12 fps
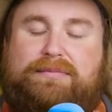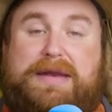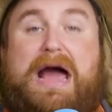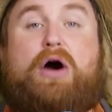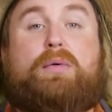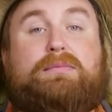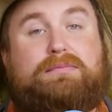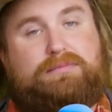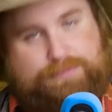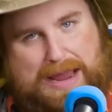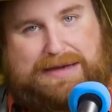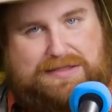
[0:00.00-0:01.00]
Now,
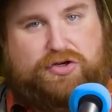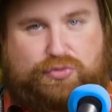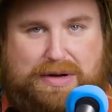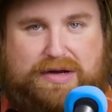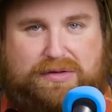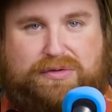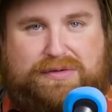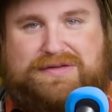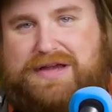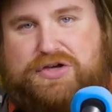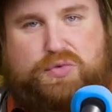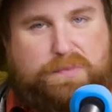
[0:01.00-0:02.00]
back to your regularly
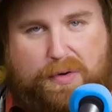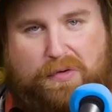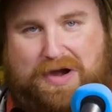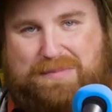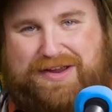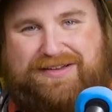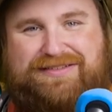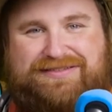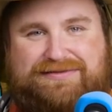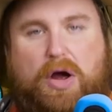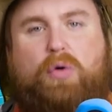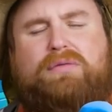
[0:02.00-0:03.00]
scheduled programming.
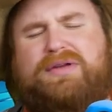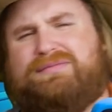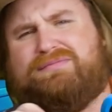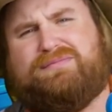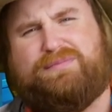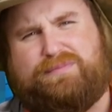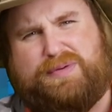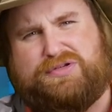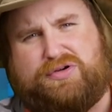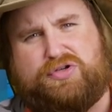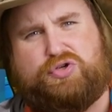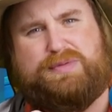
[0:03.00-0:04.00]
Oh, and be
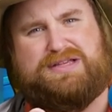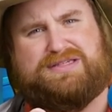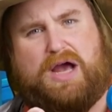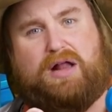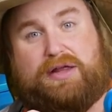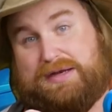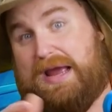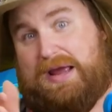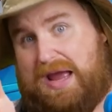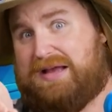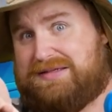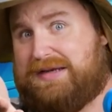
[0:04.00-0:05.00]
sure to do me a solid,
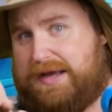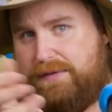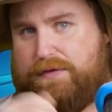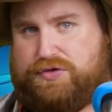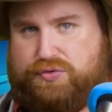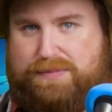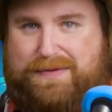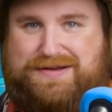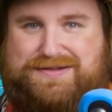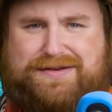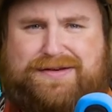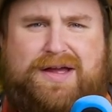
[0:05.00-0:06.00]
as an anniversary
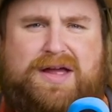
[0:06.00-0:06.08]
present.